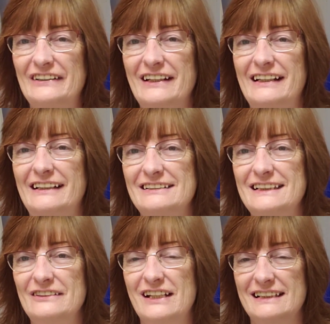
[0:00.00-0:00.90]
okay, I'll
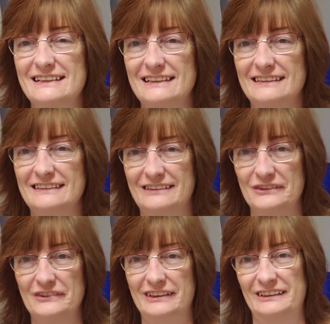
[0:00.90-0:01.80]
see you guys
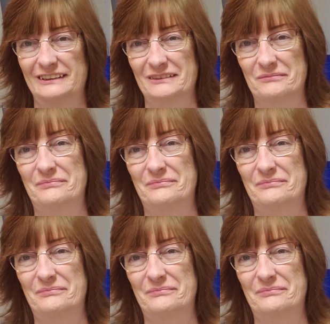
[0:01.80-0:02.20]
soon.